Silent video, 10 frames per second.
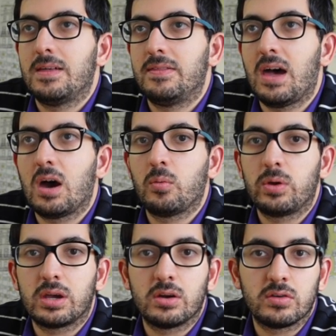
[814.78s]
Now we
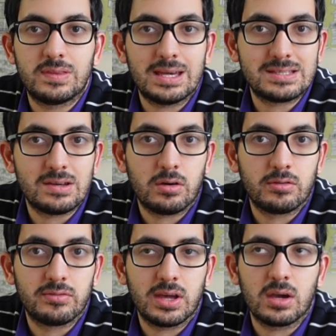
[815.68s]
can test the whole
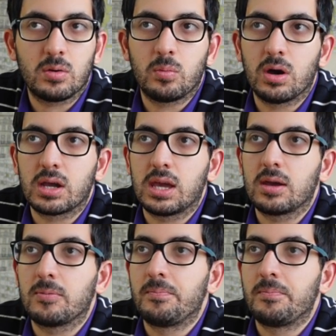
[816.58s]
thing working.